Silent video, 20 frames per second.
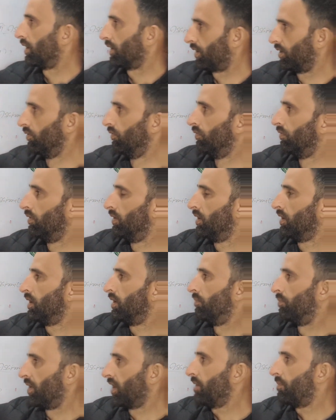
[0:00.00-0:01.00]
give
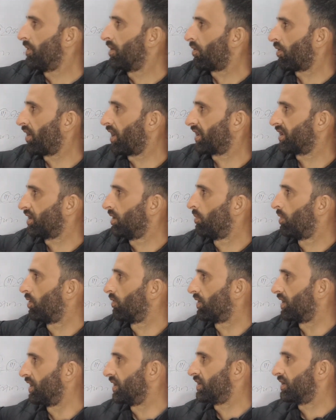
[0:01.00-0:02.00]
brief introduction
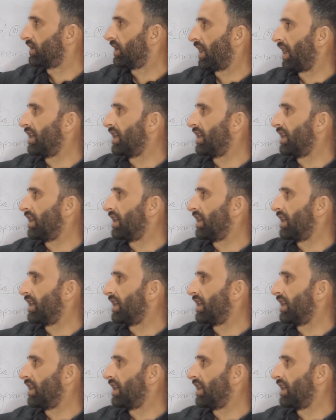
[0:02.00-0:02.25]
about this.